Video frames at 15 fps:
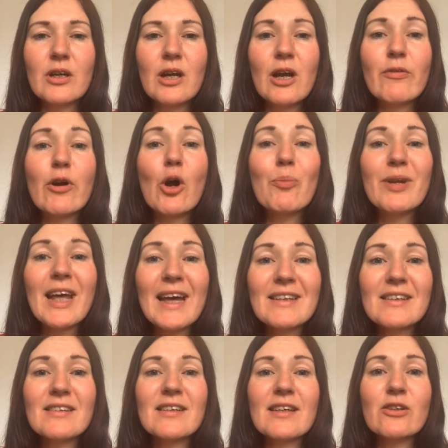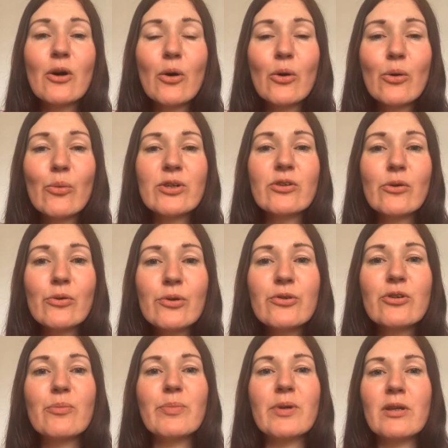where open access has always
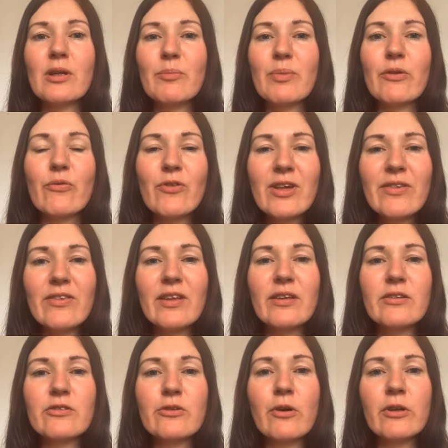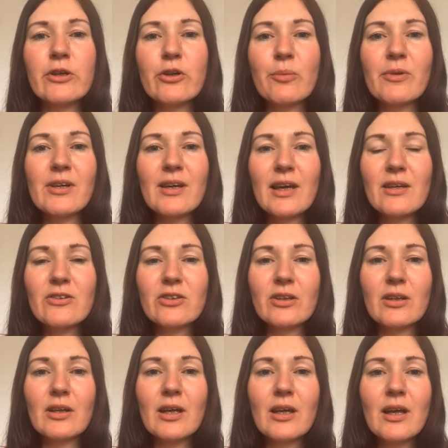also been about rethinking scholarly
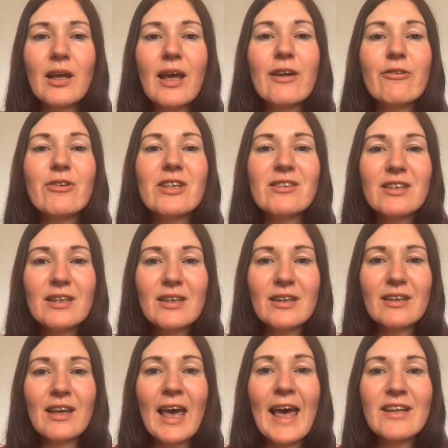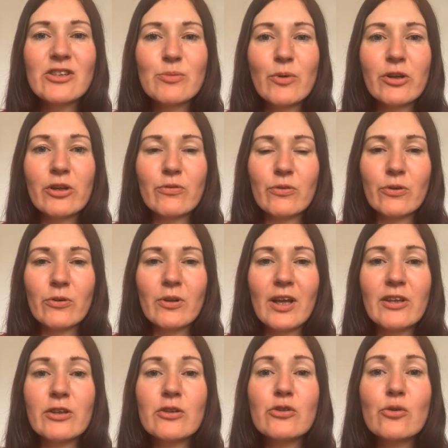communication and critiquing the hegemonic role
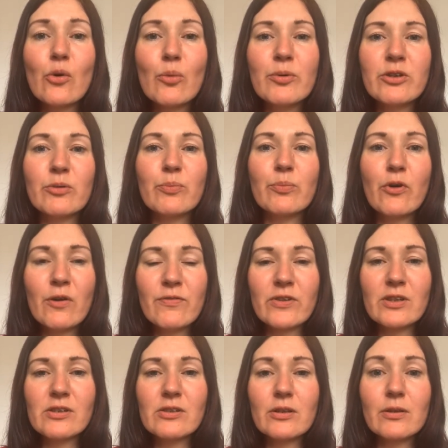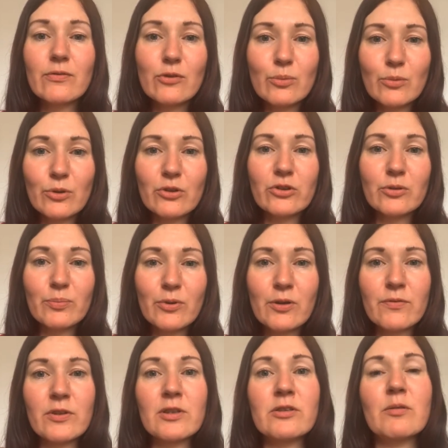and exorbitant profits of commercial
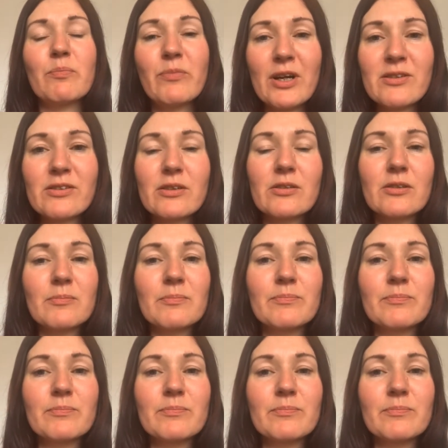presses.